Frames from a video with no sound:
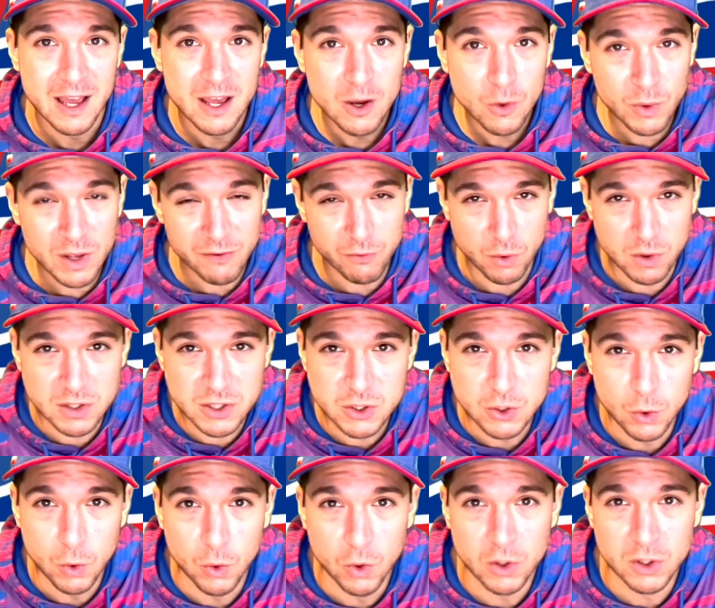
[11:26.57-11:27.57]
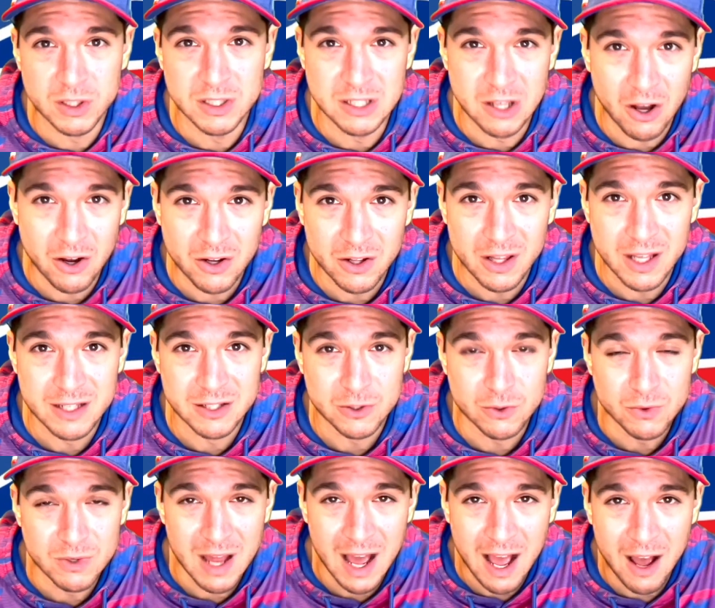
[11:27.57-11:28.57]
We have Rasul Douglas, who
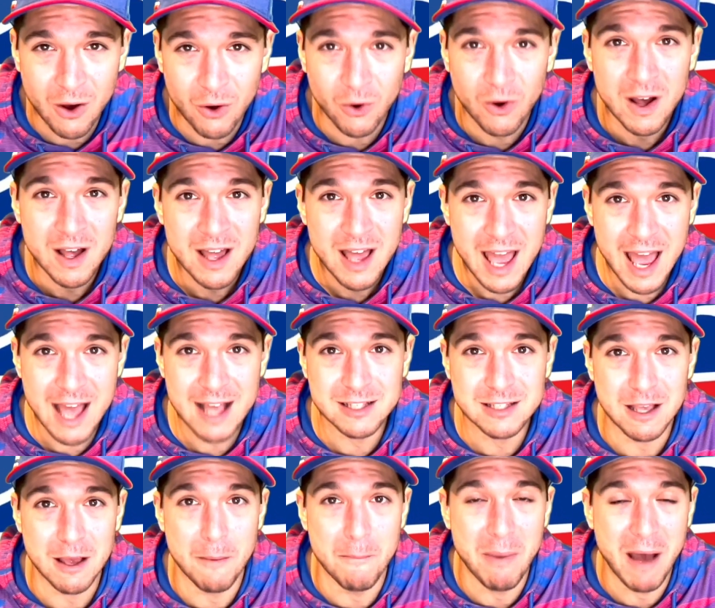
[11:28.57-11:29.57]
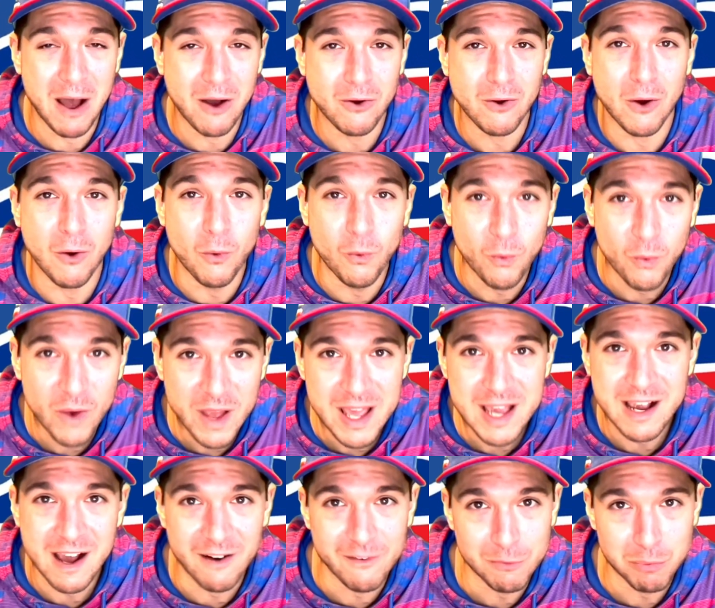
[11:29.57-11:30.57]
now has about a
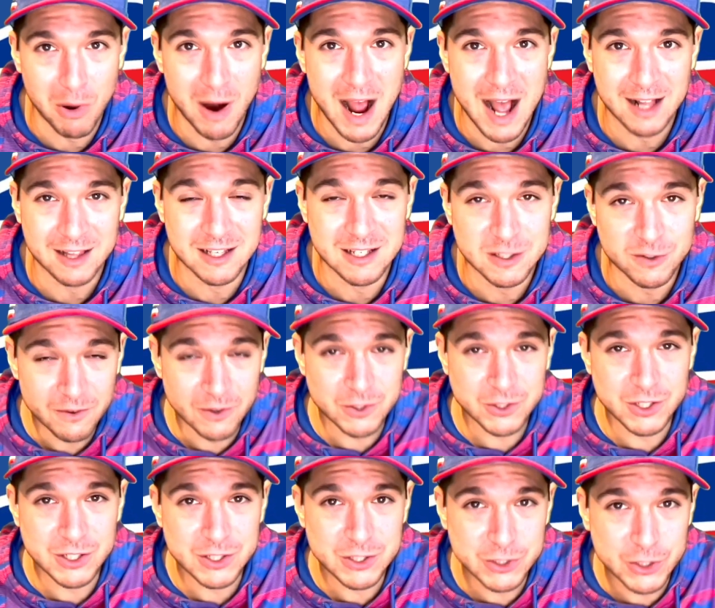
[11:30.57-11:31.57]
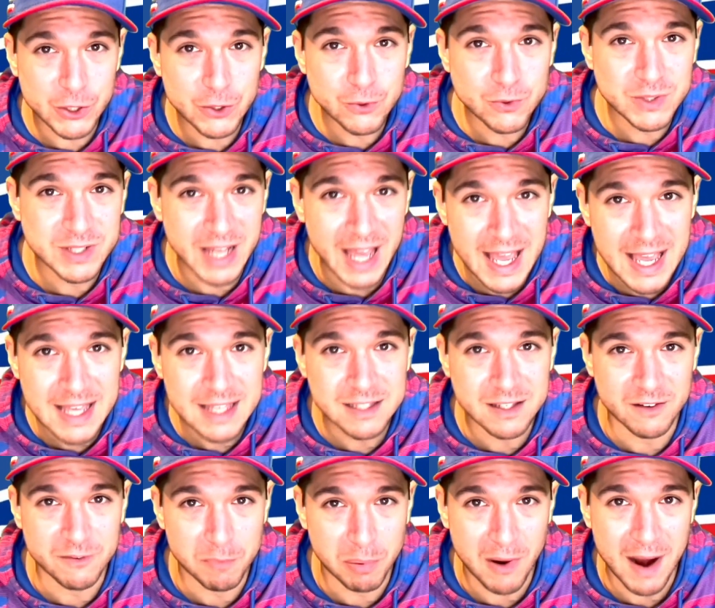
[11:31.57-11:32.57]
week of practice versus two days
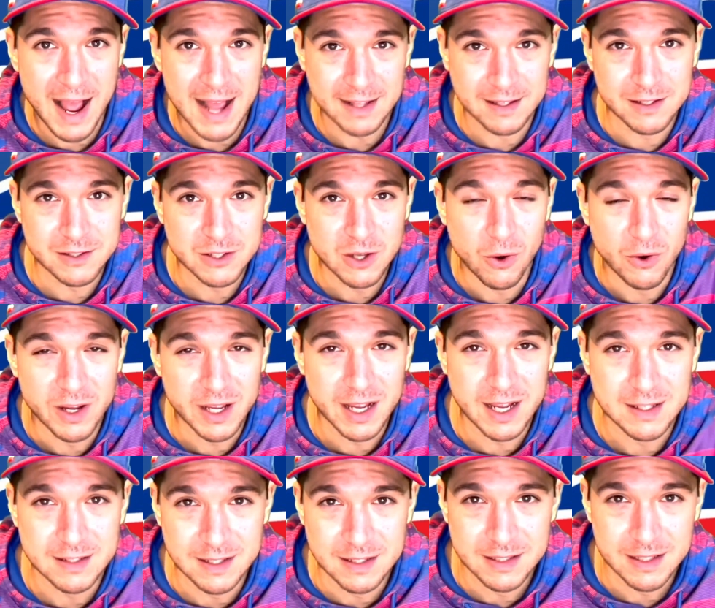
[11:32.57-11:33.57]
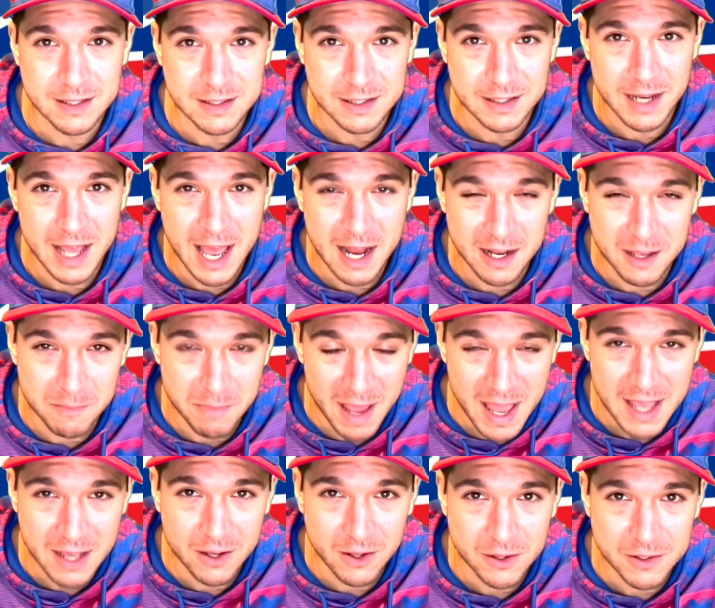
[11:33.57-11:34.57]
of practice going against the Cincinnati
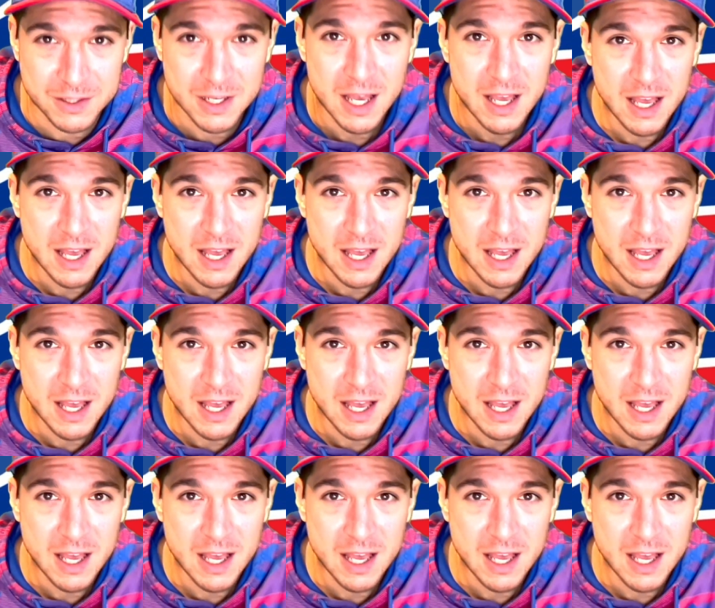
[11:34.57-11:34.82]
Bengals,